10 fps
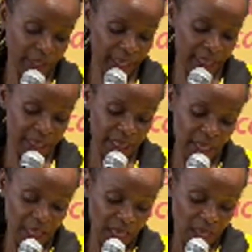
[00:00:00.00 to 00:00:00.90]
Okay.
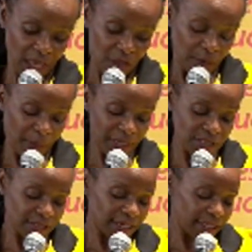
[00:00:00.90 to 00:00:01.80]

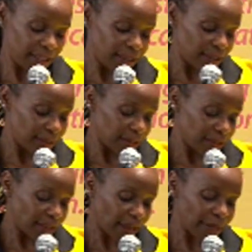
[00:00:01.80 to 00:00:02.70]
Personally,
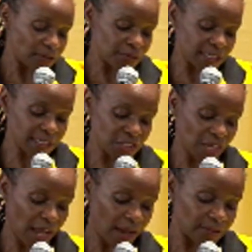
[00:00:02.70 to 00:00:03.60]
the kind of
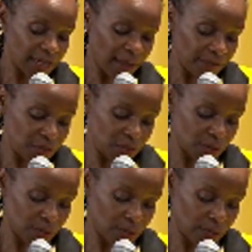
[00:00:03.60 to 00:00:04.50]
signature I'd
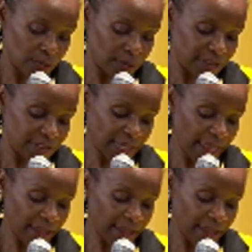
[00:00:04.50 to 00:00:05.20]
love to